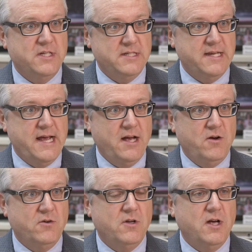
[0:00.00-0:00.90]
in
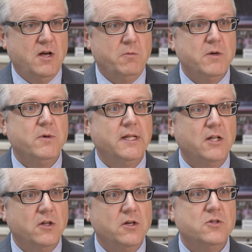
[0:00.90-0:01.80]
town, uh, we really
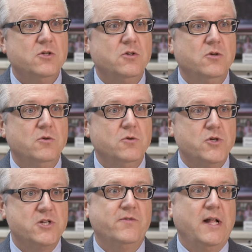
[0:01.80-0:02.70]
look to
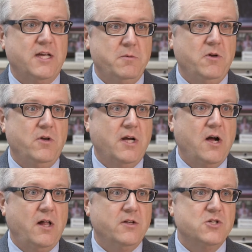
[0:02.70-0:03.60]
Treasure Valley Community
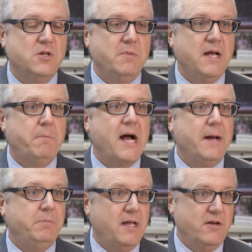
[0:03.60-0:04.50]
College to be a
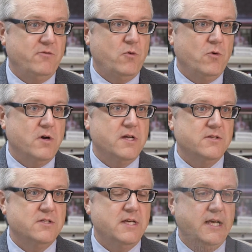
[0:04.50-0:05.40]
pipeline for
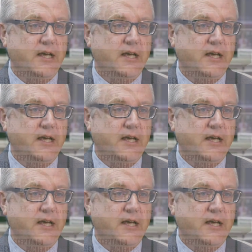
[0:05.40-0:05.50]
us.